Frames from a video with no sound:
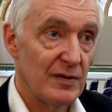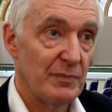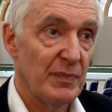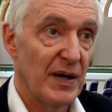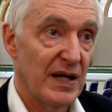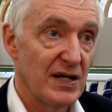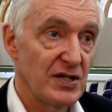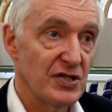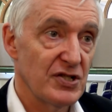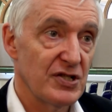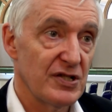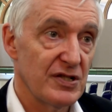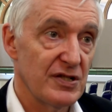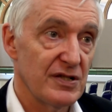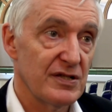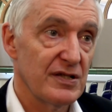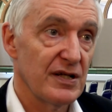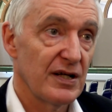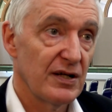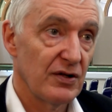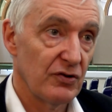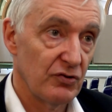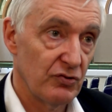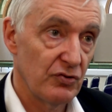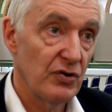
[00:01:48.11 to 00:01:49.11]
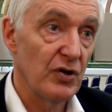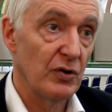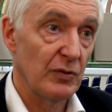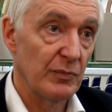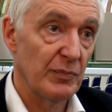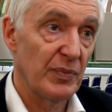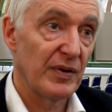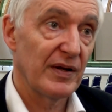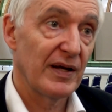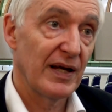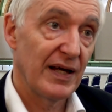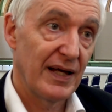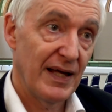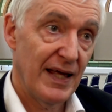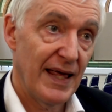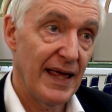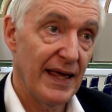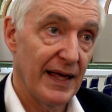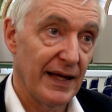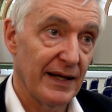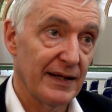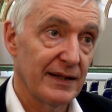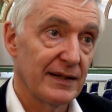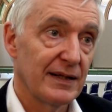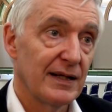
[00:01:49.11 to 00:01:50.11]
the patient group
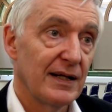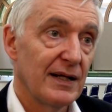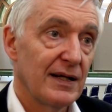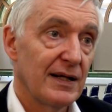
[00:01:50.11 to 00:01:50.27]
here